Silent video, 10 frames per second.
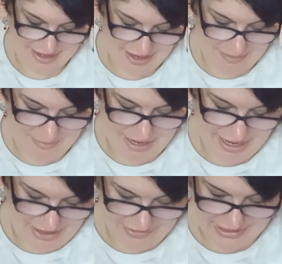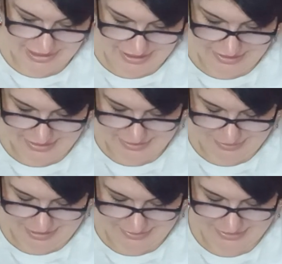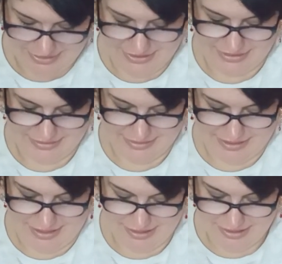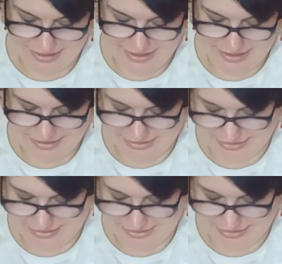I may have to take this one out so you can see it because